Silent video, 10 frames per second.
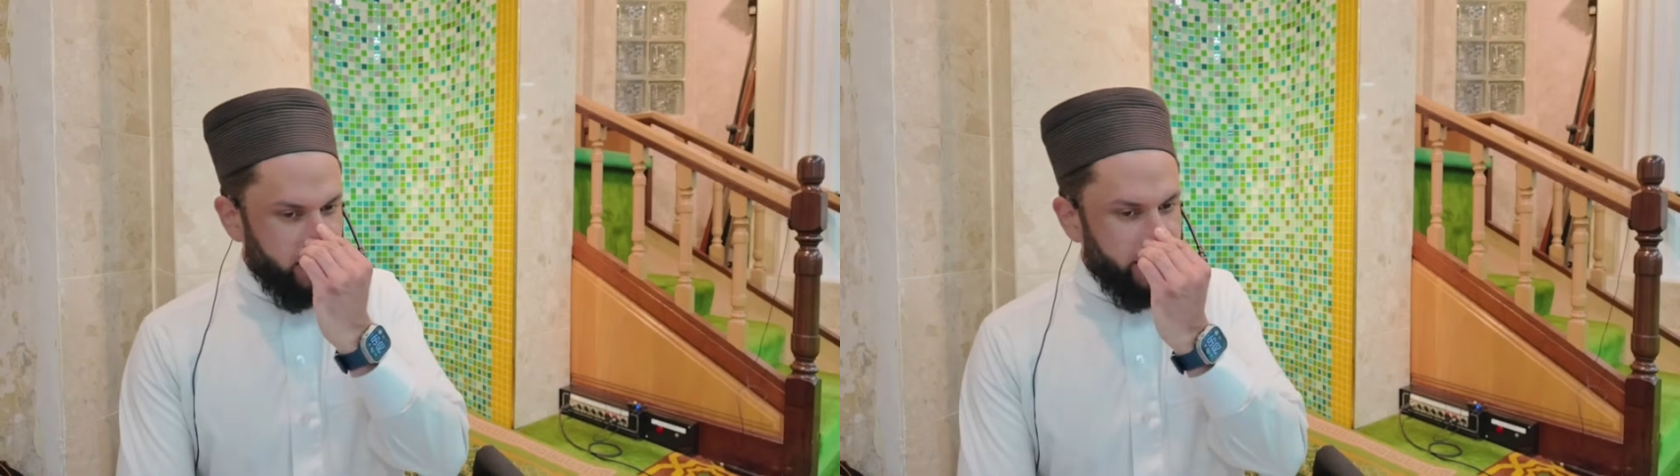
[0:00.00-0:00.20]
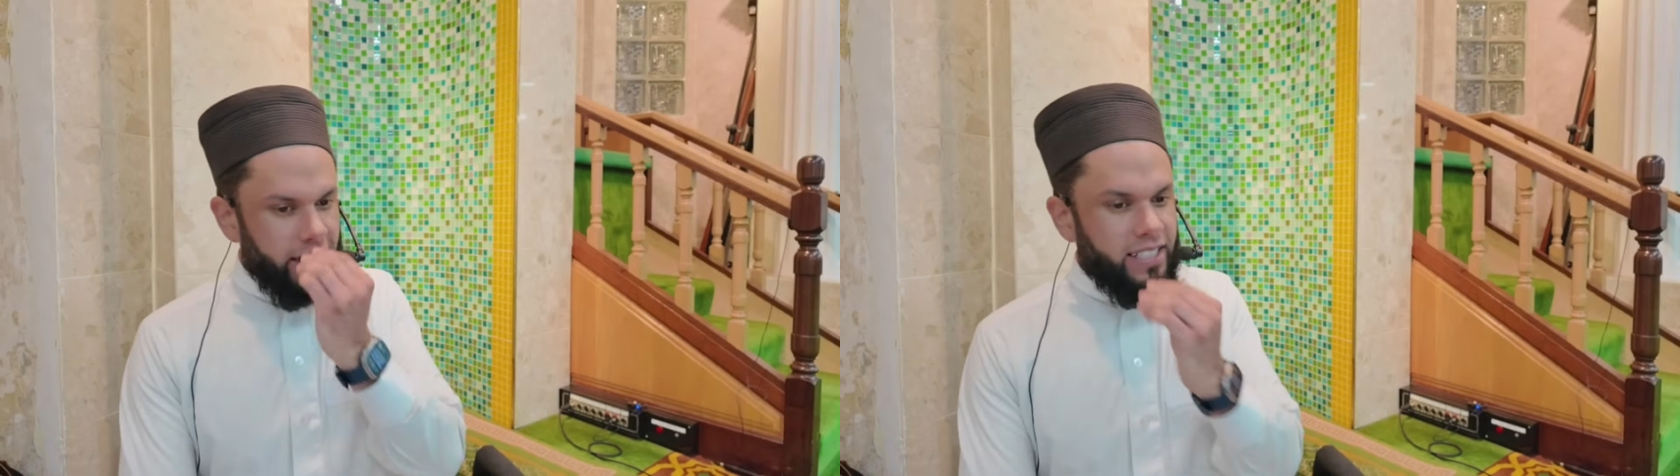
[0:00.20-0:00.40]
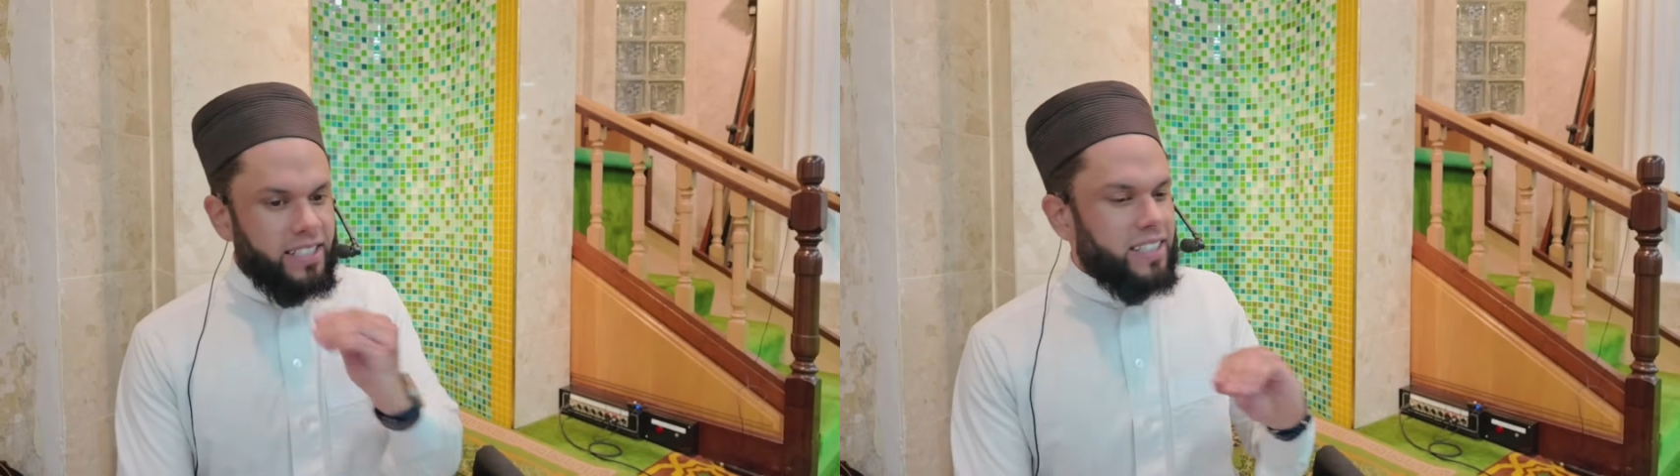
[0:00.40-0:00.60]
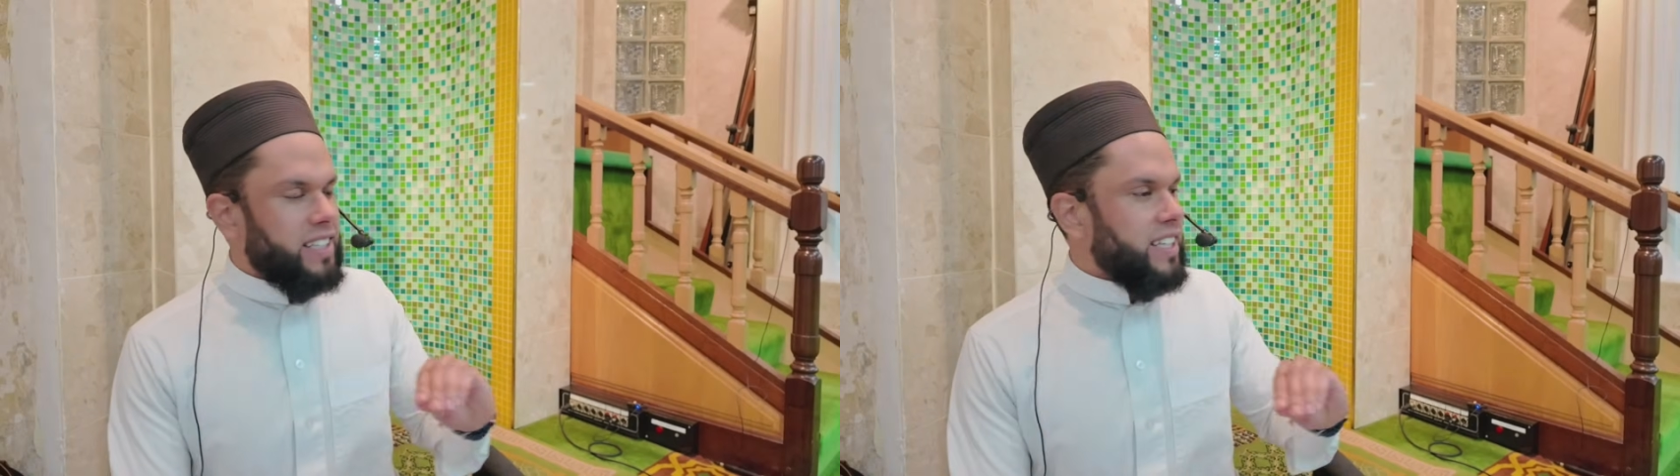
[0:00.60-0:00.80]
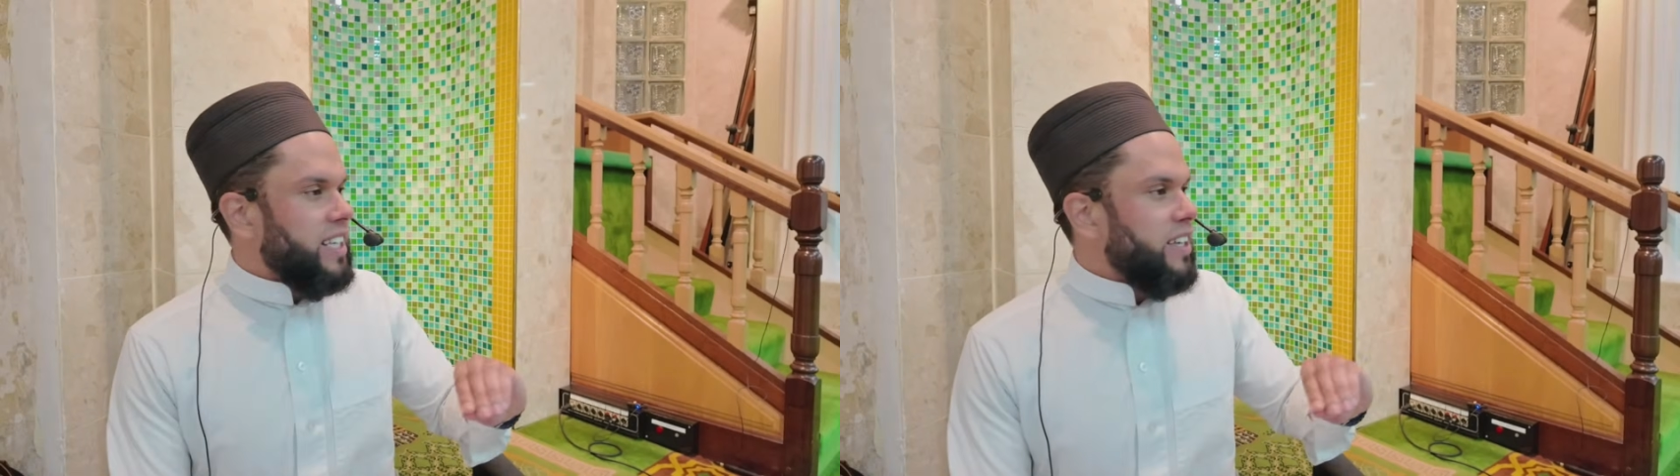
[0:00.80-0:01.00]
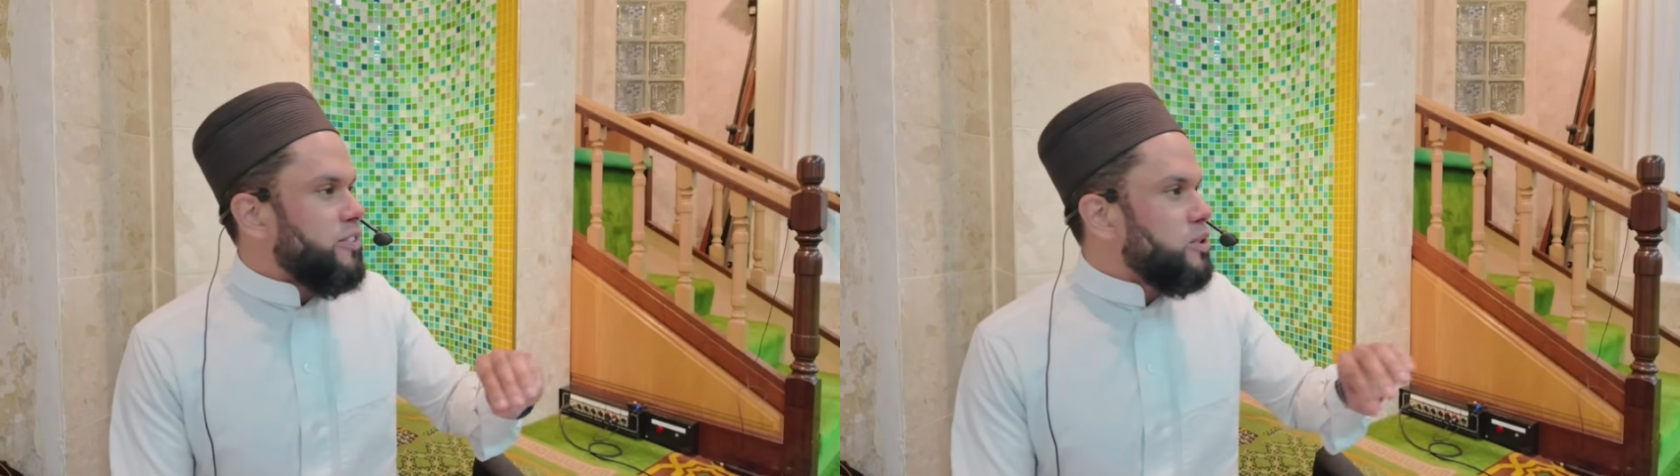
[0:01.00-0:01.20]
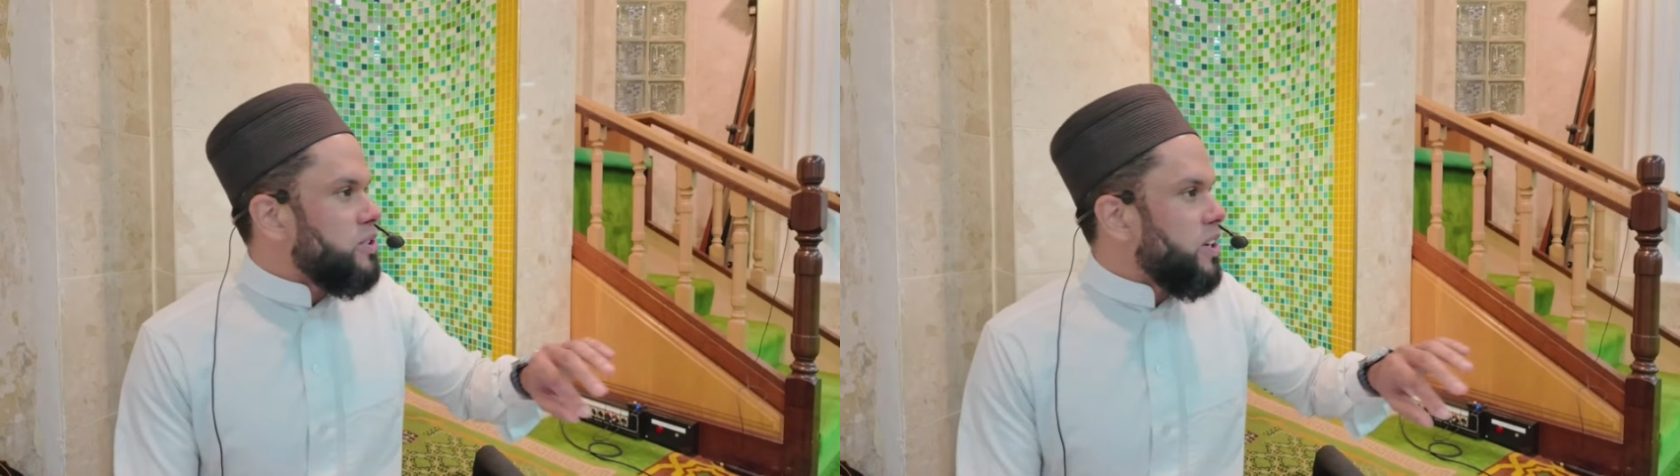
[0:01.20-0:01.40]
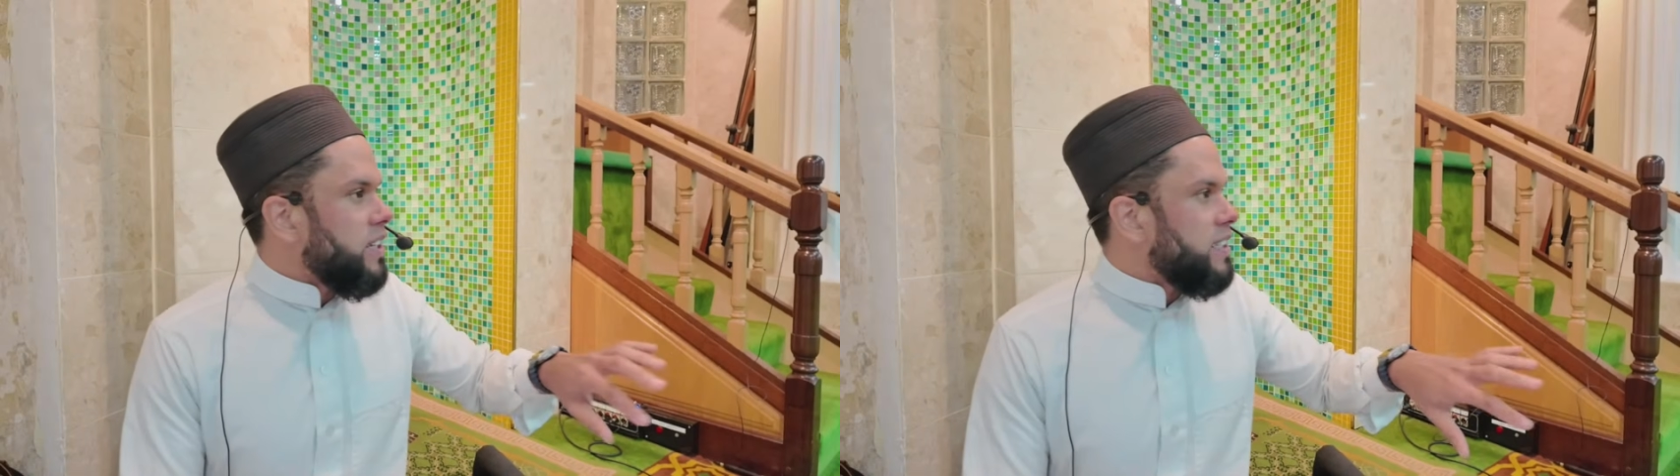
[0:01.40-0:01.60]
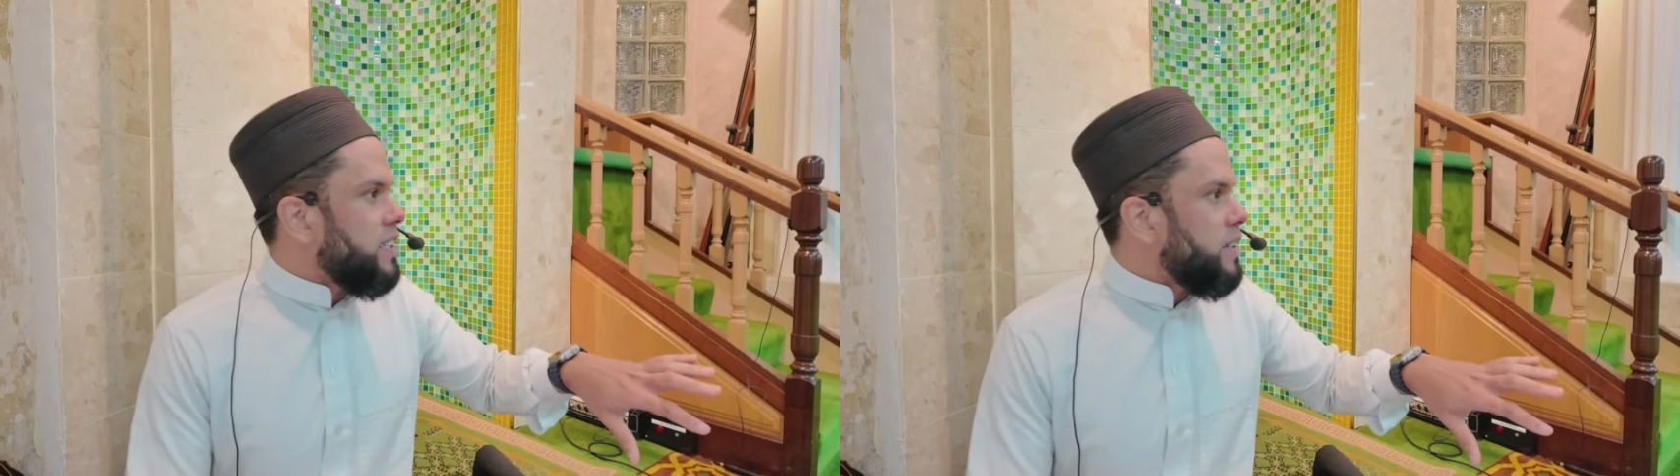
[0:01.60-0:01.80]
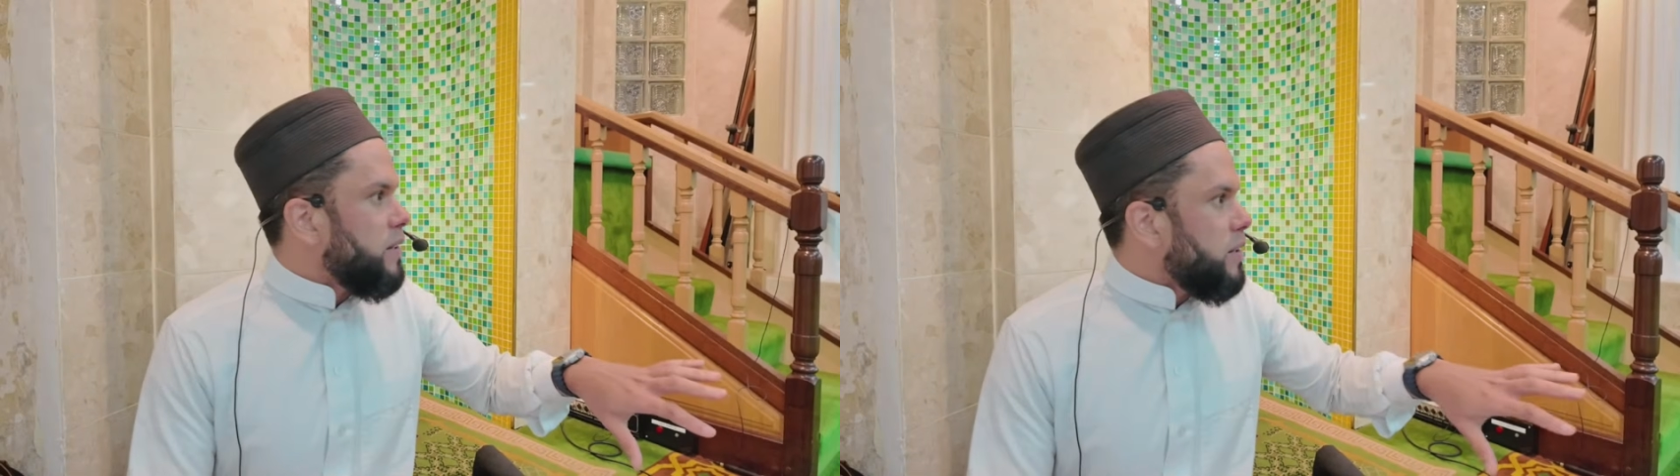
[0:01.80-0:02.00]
that if you start,